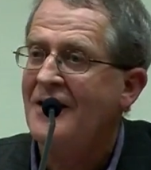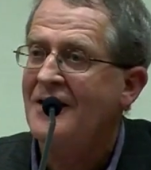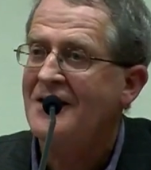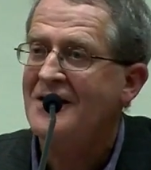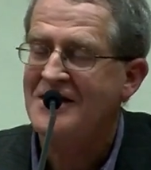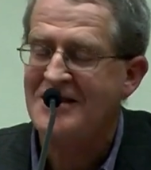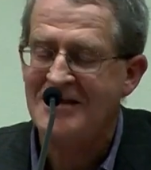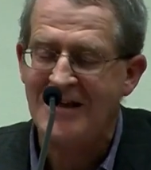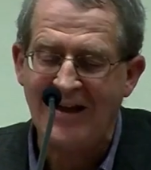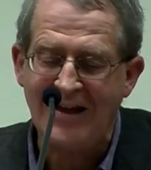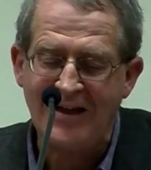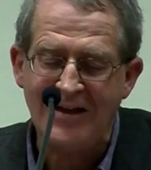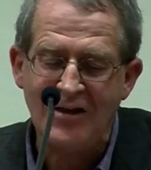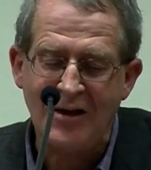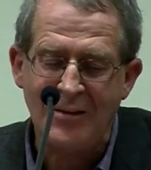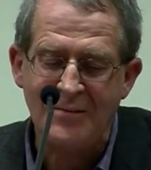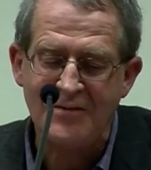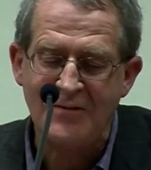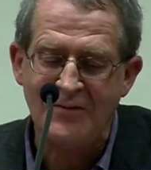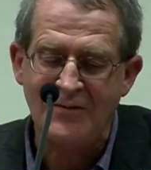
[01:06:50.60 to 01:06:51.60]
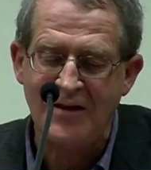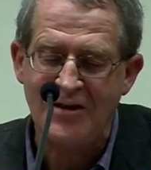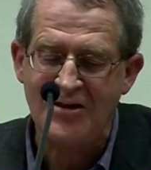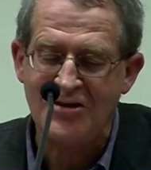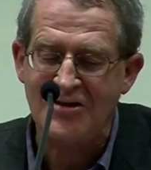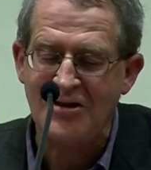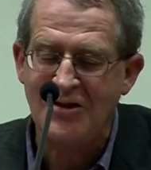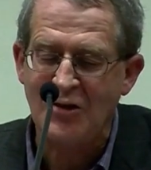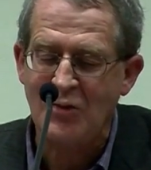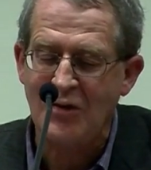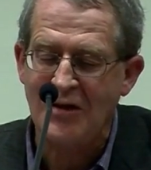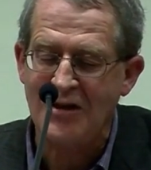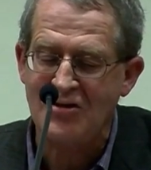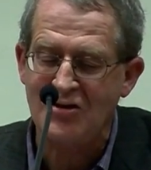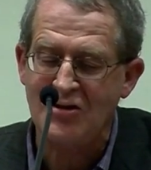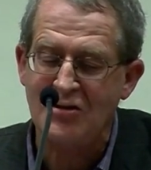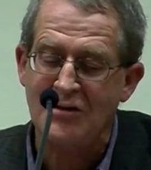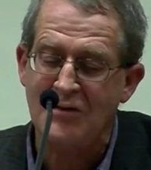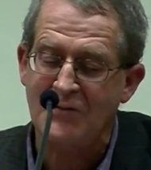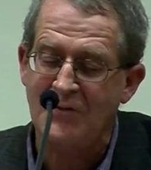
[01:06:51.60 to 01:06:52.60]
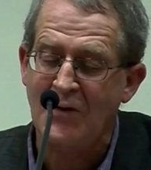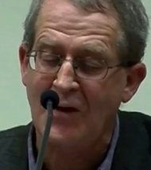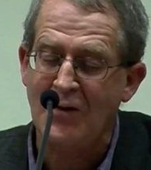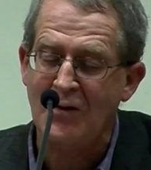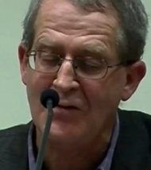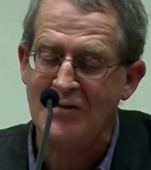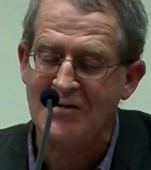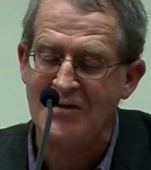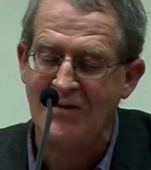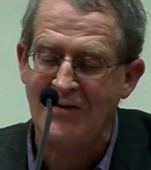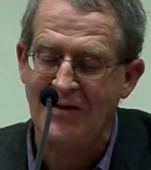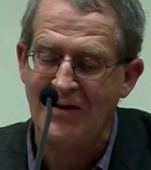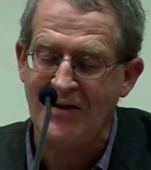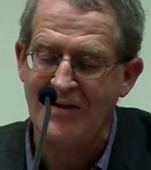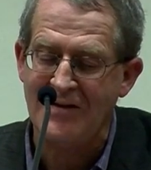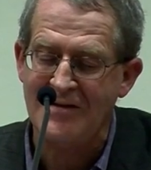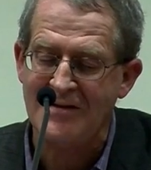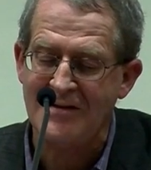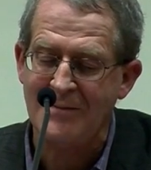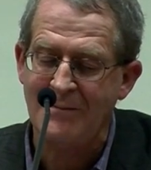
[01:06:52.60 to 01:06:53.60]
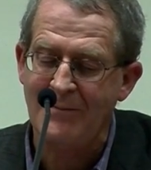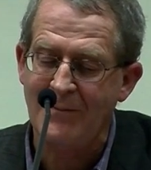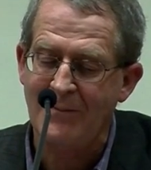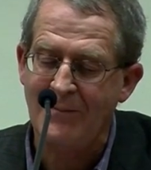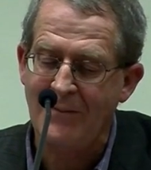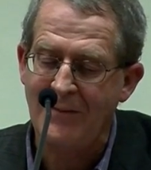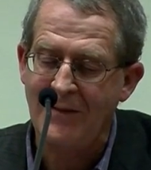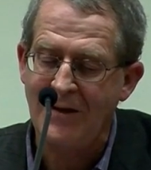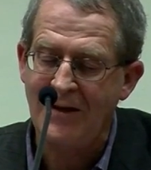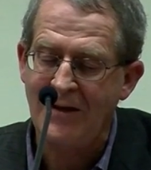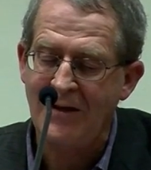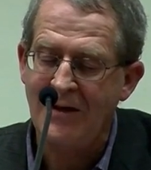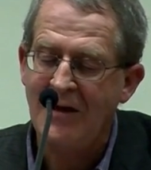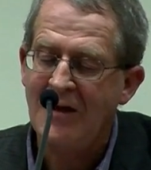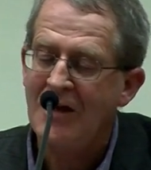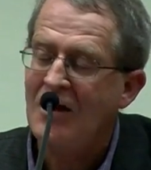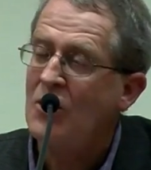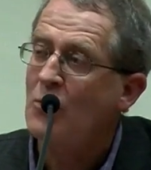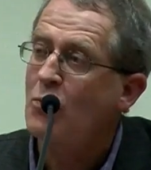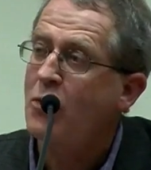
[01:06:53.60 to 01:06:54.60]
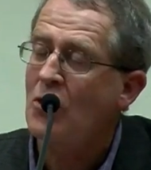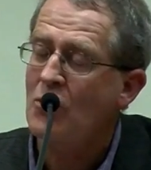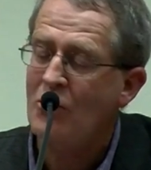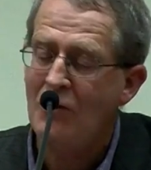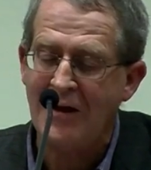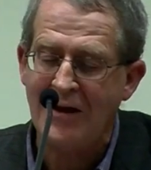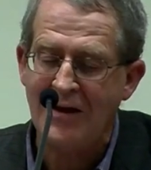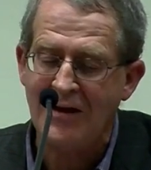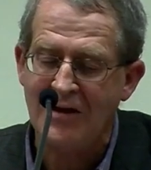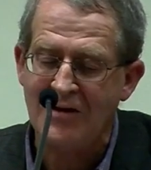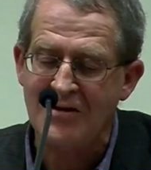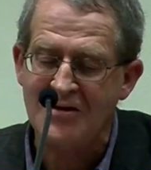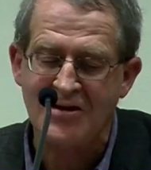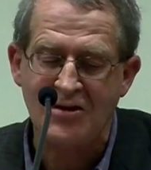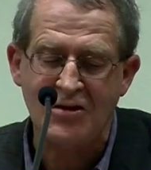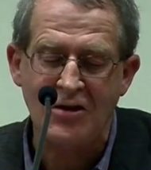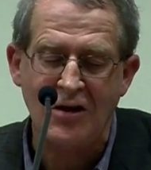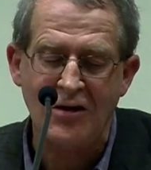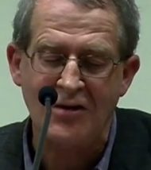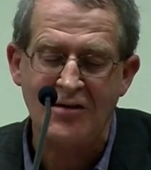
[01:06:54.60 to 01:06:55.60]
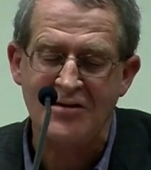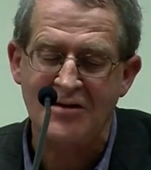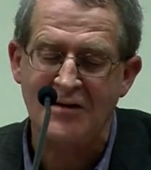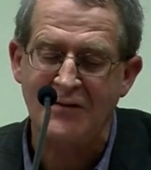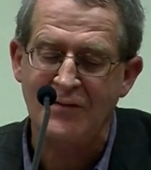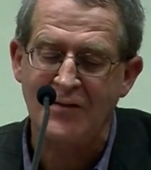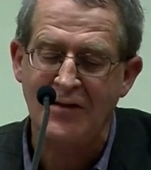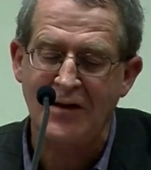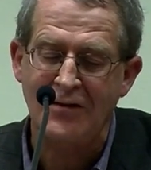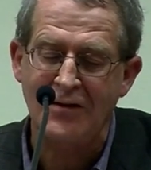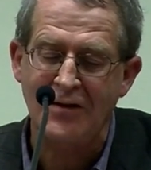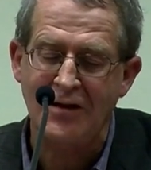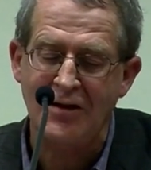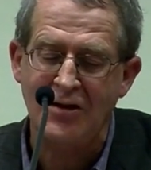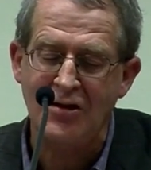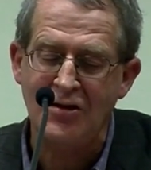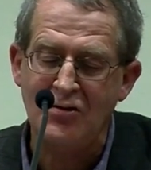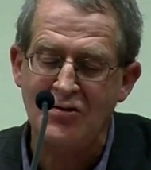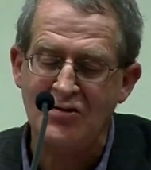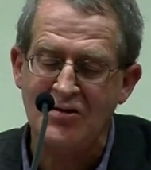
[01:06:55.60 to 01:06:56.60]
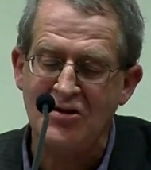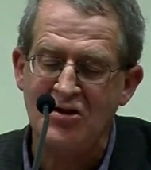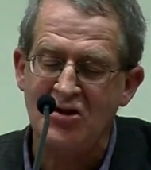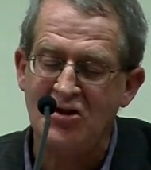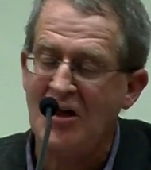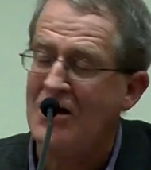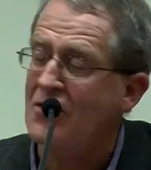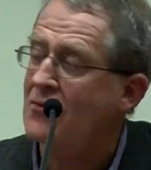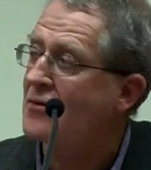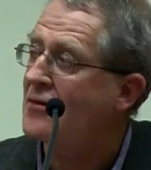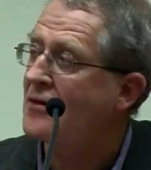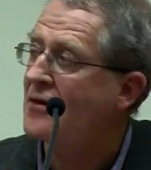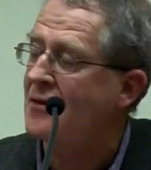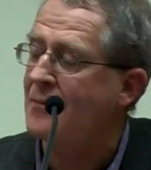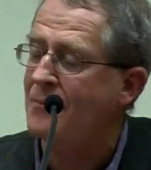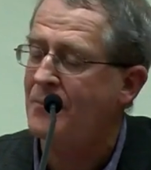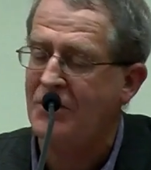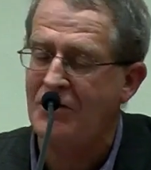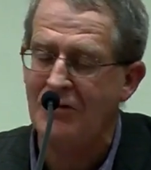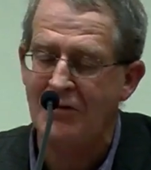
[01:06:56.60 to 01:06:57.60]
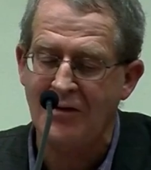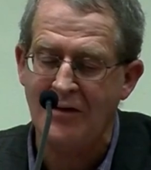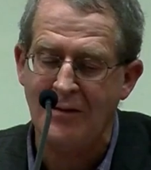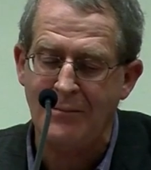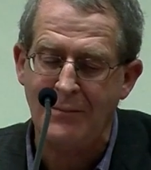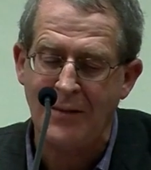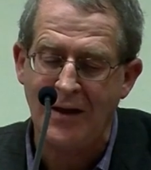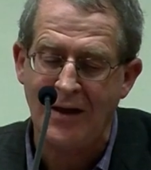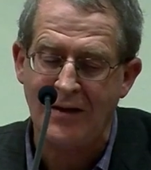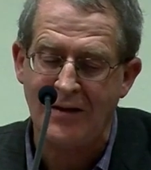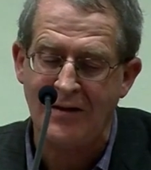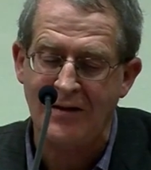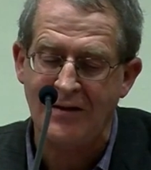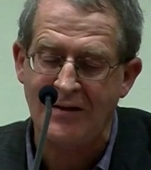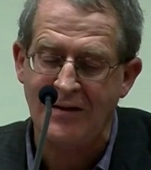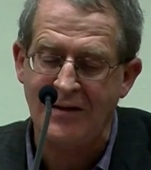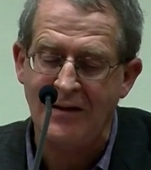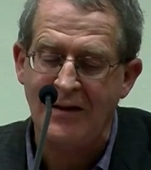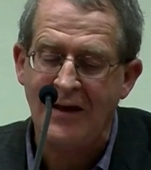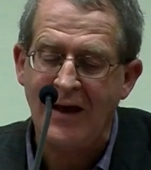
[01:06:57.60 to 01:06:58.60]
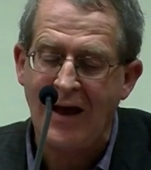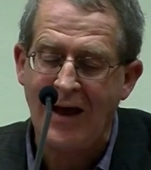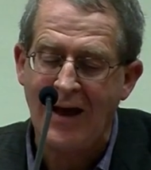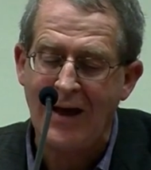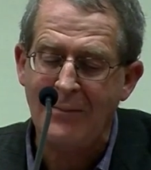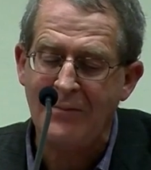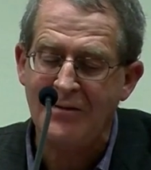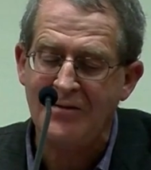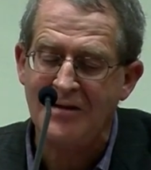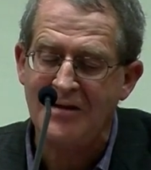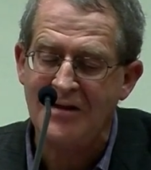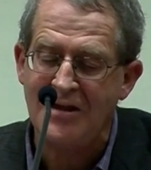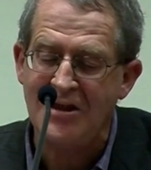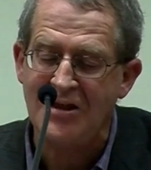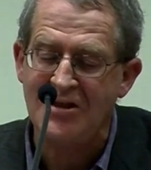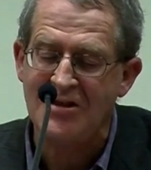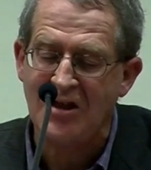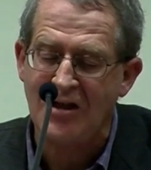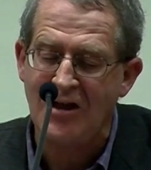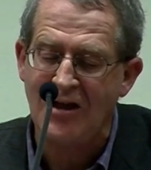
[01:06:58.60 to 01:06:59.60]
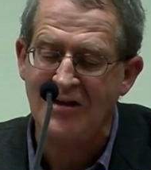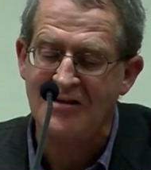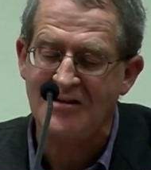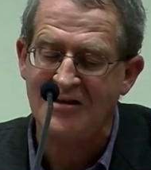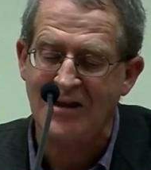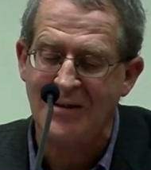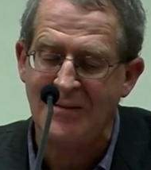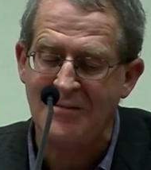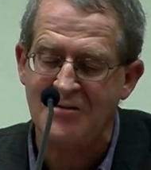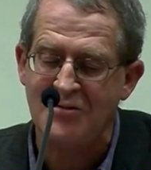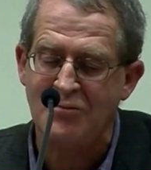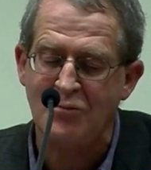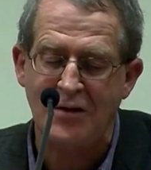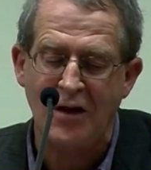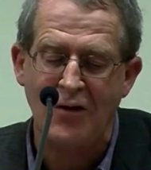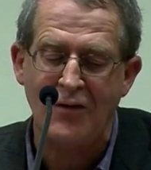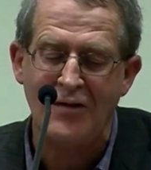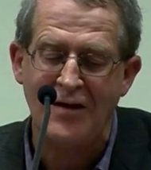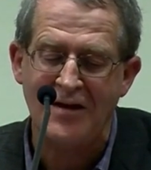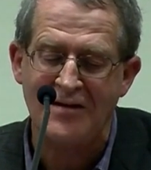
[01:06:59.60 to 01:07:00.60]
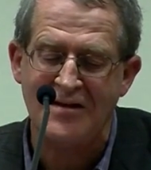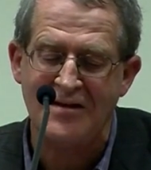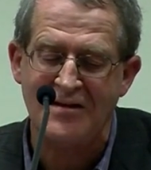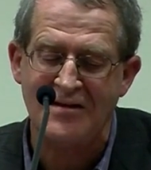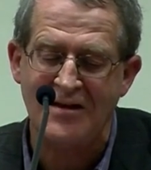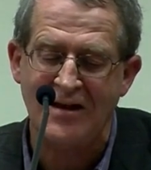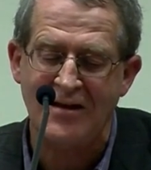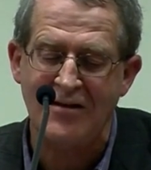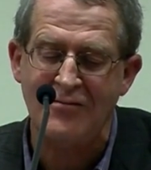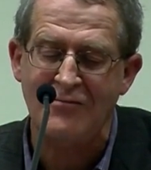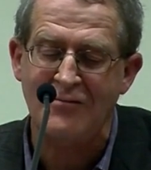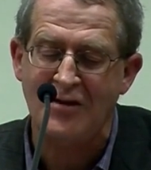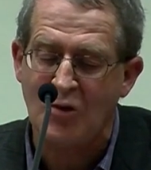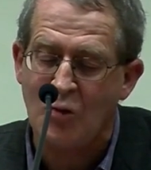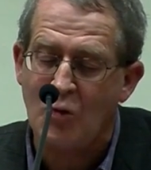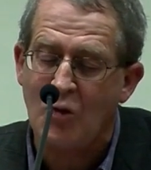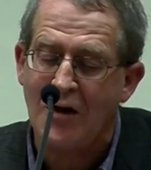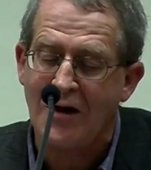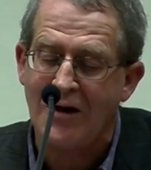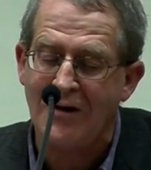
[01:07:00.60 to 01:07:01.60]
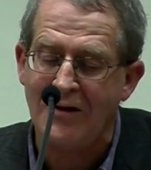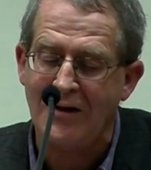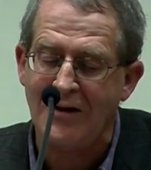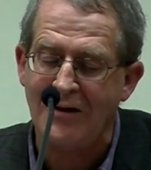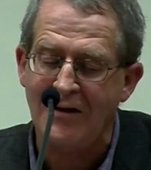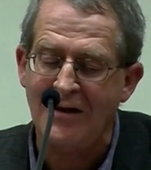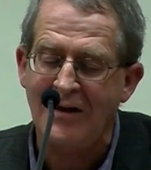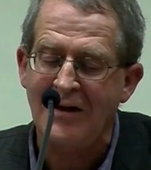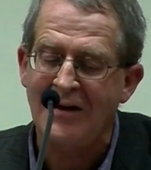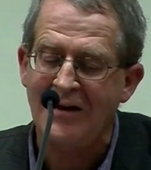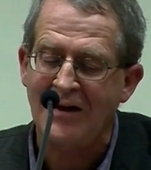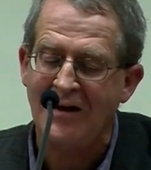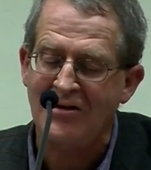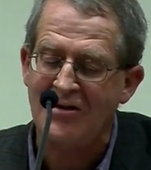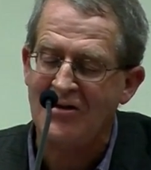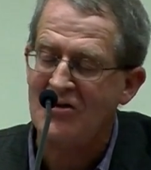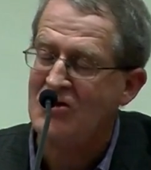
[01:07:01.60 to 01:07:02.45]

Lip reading: The second observation and question follows on this. In what way are scholars of Lonergan using general empirical method able to teach concepts without necessarily requiring that the